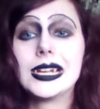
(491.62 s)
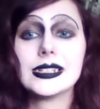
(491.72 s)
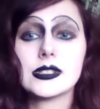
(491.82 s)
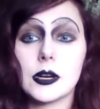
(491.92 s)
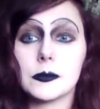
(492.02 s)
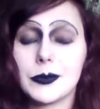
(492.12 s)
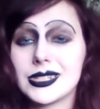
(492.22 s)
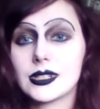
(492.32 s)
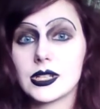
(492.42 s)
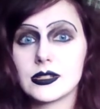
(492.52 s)
so
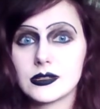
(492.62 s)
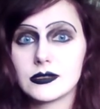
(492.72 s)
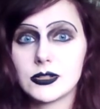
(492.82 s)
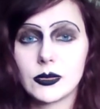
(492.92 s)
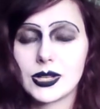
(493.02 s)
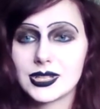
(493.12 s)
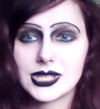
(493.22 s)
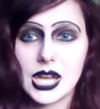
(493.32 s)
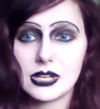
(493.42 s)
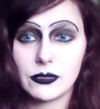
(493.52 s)
basically, don't get this
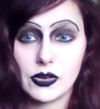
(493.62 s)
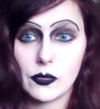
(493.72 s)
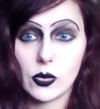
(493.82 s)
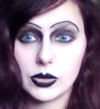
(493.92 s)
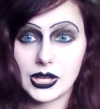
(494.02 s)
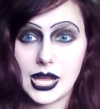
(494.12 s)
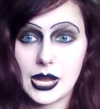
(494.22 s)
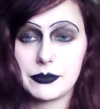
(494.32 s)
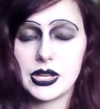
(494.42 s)
cat if you've never owned a cat.